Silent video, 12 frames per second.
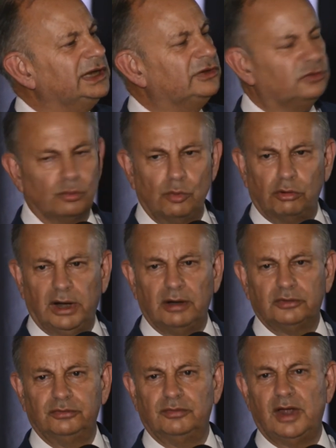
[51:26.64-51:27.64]
he took
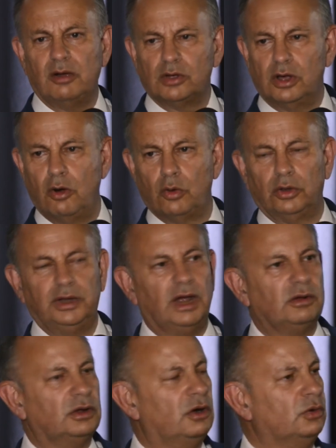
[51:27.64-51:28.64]
more out of alcohol
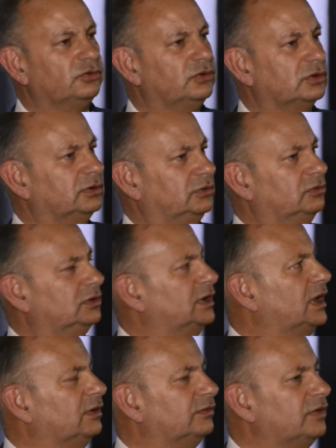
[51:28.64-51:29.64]
than alcohol took,
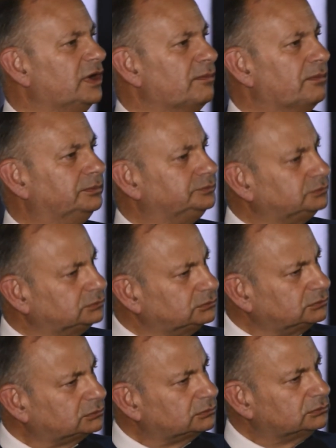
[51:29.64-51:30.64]
took out of him.
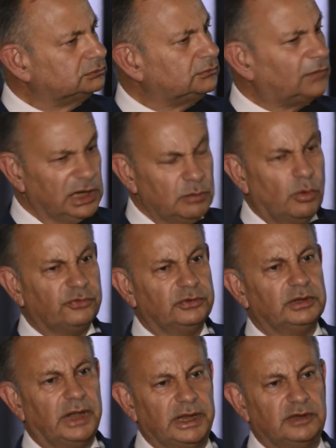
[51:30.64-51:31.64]
He
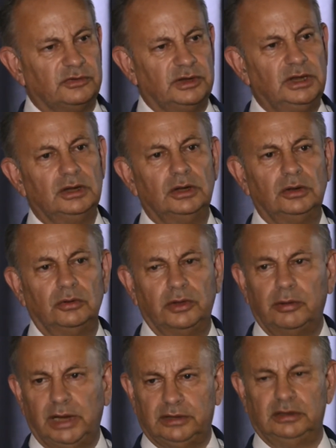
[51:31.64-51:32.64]
wasn't lazy,
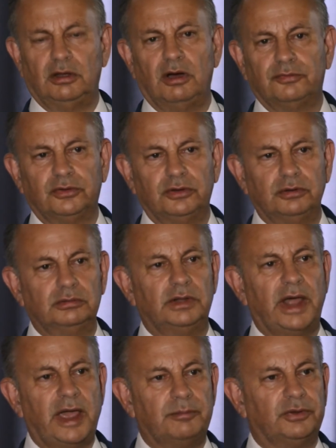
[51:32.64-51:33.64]
although he had an
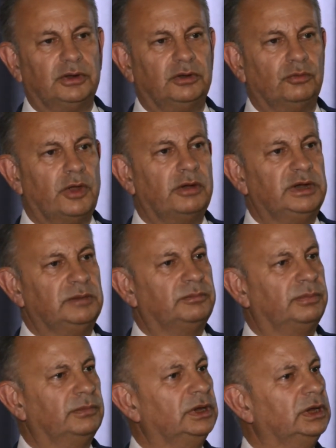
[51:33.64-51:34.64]
afternoon nap, and although
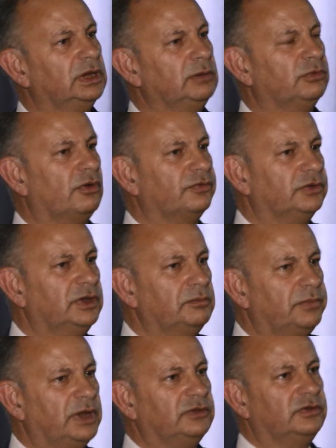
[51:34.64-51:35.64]
he he was
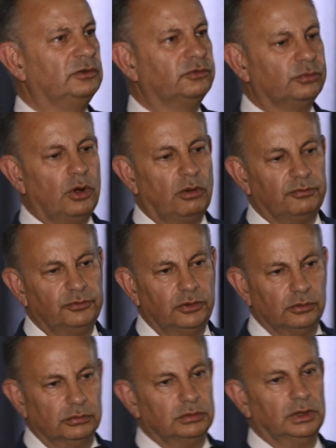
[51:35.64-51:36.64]
often in bed till
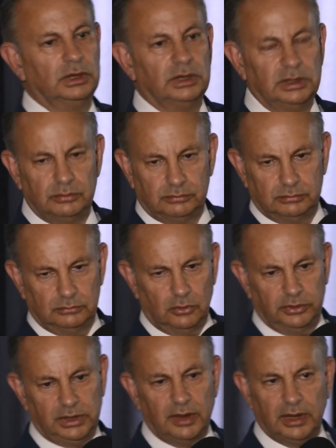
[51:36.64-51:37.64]
12 noon. He
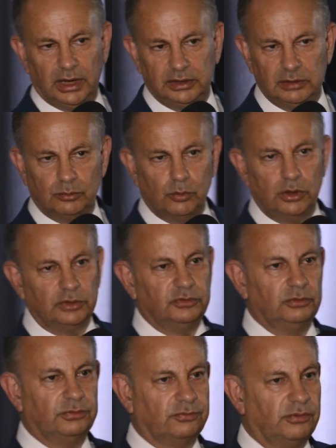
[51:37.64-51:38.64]
would, on the other hand, he would
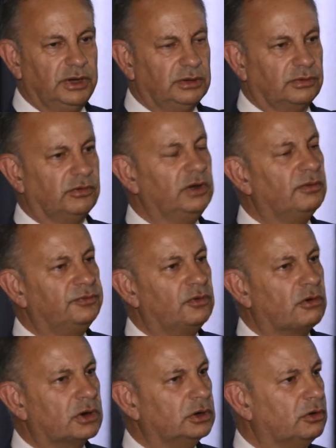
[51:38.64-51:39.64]
work till three, three
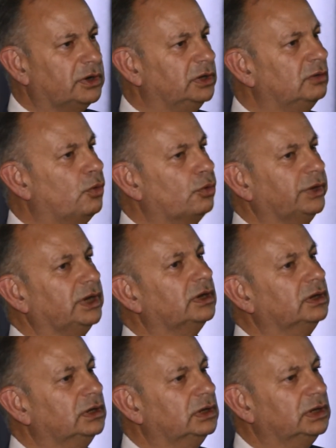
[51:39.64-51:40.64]
or four o'clock in the
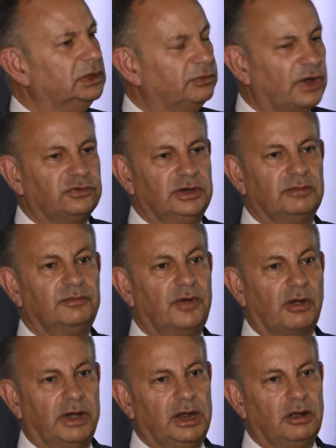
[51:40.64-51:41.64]
morning. He was actually
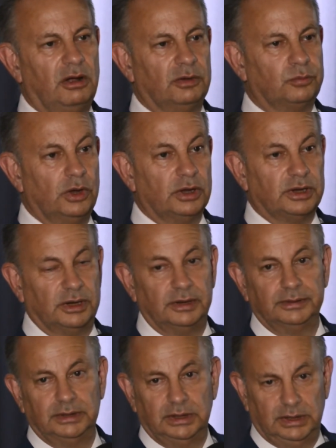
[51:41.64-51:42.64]
a very hard
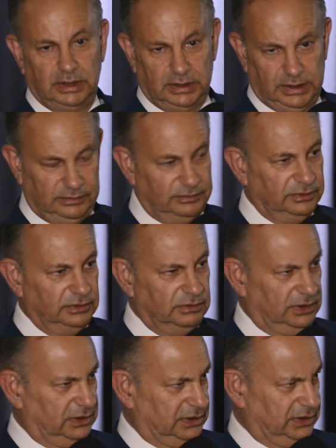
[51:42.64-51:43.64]
worker. And
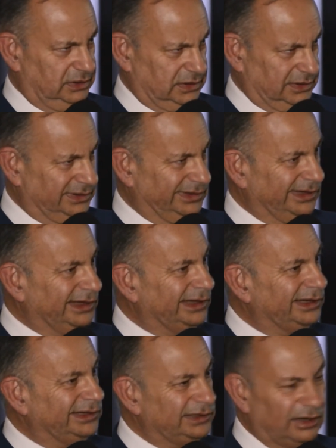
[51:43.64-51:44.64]
it, it,
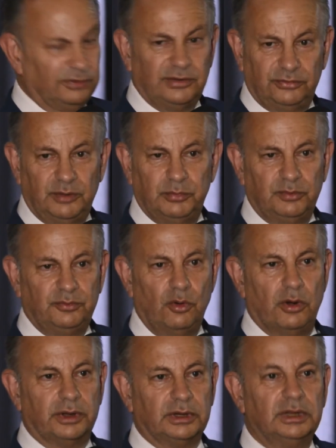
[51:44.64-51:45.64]
you know, as I've said
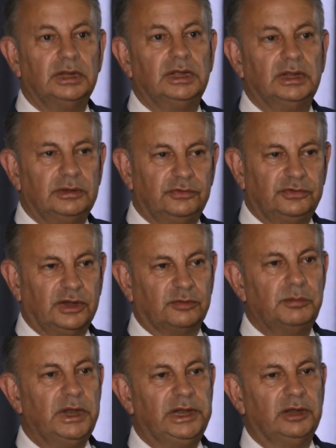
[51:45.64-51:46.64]
before, the
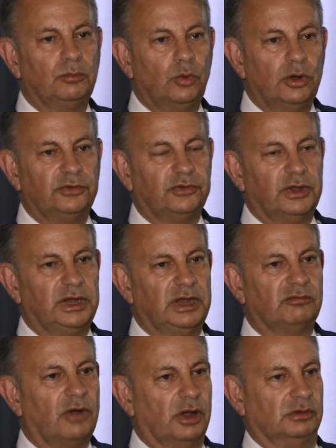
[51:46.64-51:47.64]
six million words
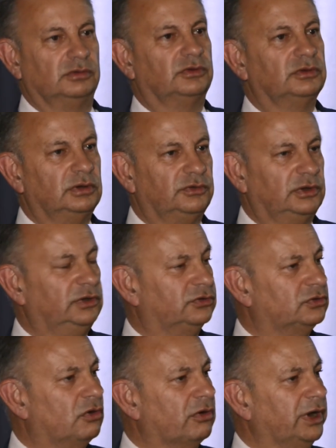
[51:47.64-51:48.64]
that he wrote as
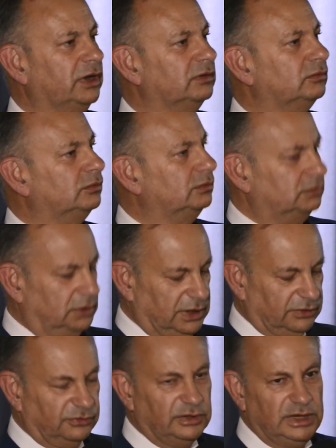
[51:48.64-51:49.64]
a
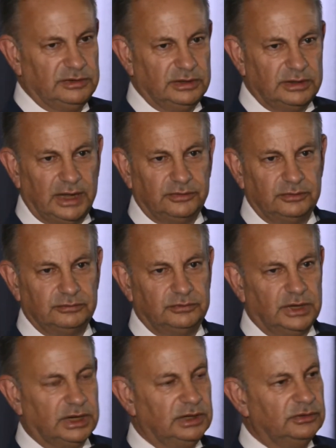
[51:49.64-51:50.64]
historian exceeded
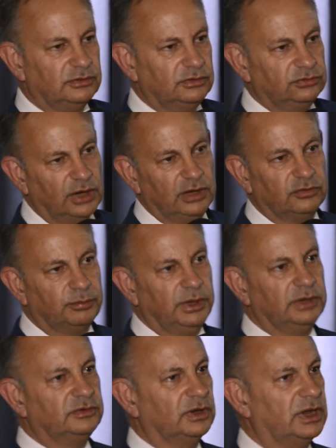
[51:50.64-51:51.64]
that of Dickens and
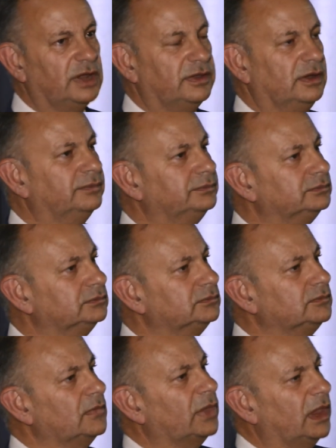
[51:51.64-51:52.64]
Shakespeare together.
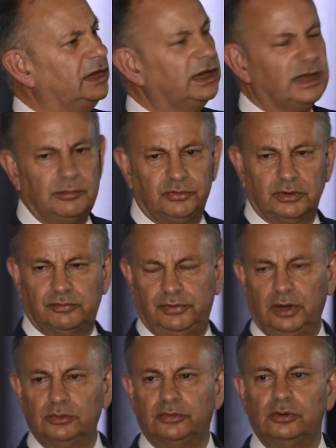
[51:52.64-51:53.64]
And then kept
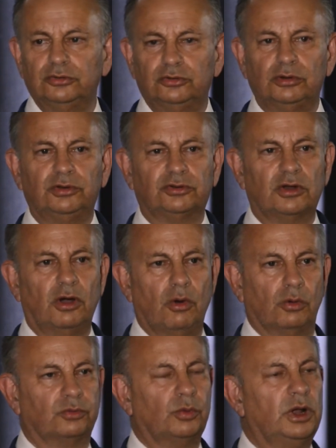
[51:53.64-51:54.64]
afloat on Jewish
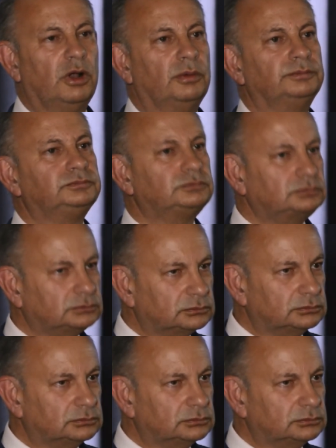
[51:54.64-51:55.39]
gold. Well,